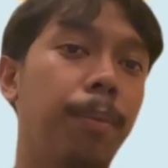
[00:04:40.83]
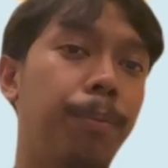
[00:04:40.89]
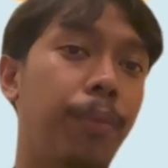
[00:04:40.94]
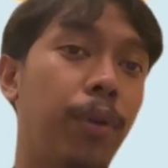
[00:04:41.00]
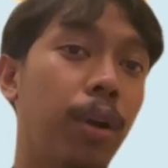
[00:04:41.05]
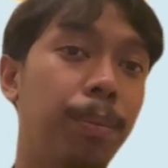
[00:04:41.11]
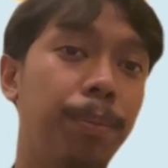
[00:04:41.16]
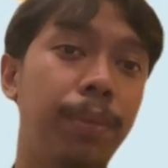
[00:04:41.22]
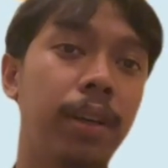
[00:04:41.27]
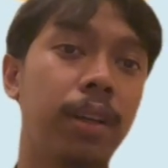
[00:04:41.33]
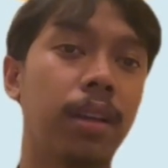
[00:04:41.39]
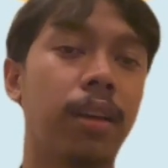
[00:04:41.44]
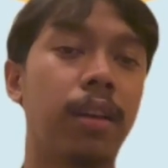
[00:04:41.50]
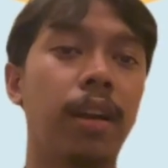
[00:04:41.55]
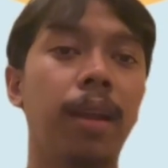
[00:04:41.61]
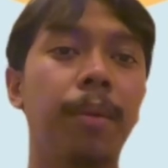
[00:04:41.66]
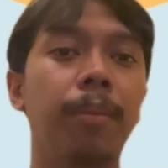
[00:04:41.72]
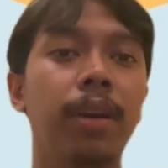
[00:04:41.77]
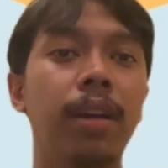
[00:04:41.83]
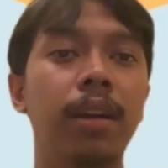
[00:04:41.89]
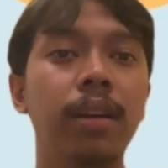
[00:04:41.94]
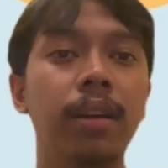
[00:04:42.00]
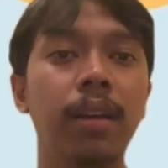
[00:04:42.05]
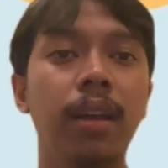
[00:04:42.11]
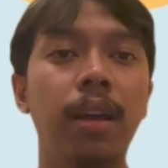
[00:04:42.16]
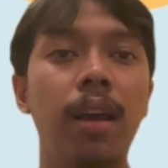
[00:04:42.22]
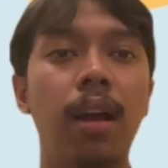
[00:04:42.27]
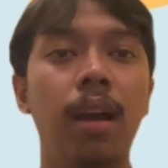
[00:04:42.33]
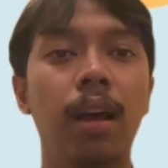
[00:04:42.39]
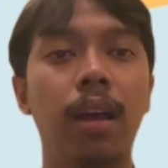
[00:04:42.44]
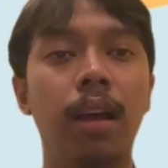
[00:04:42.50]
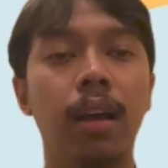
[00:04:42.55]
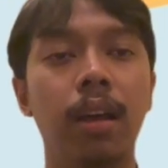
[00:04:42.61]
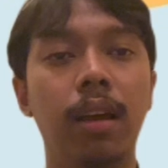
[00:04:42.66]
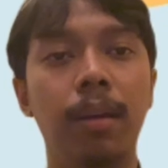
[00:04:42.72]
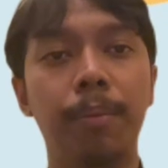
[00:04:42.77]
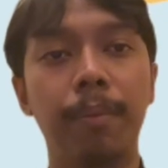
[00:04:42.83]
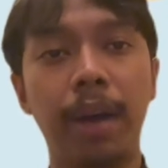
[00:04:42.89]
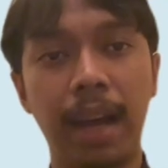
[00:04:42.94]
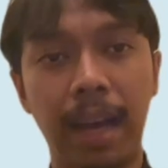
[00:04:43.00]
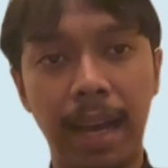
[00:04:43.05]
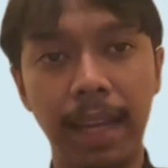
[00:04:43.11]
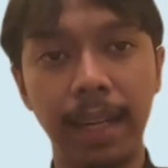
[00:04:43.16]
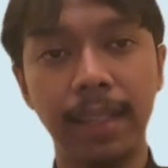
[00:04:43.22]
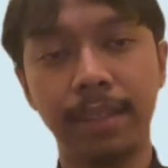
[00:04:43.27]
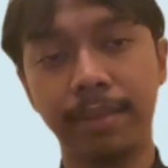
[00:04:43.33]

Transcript: proper grammar, but